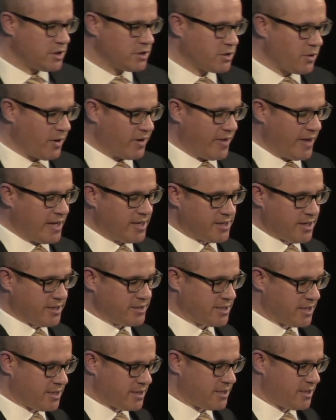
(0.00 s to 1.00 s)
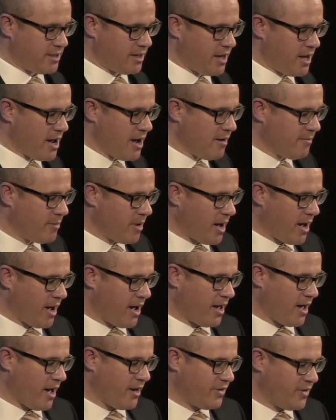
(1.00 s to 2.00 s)
So I think it doesn't. I
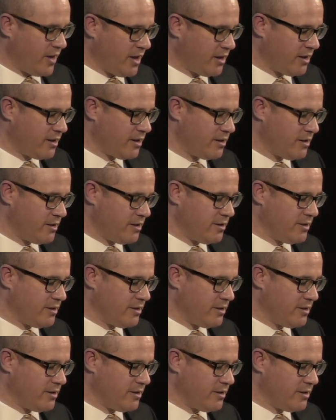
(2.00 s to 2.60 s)
think